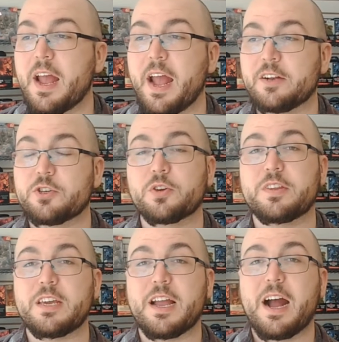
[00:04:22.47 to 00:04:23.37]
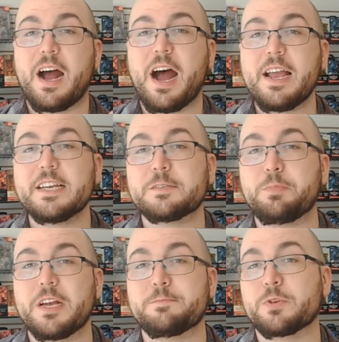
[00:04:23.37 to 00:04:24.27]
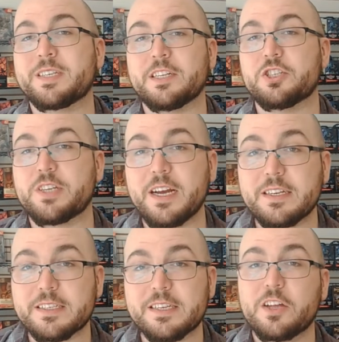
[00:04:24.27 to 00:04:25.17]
and took the highest played percentage decks,